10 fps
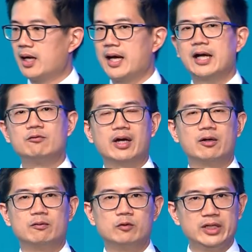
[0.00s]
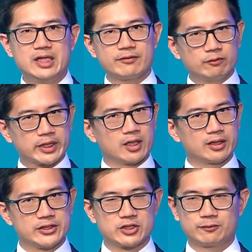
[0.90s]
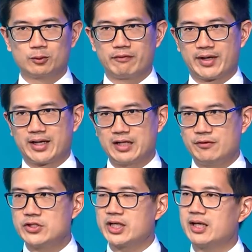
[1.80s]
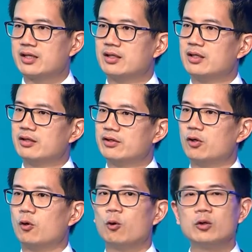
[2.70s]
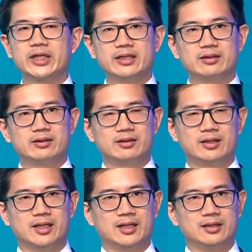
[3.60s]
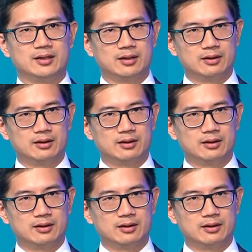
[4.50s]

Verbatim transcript: And even regardless of all of that, if you take the all-in uh,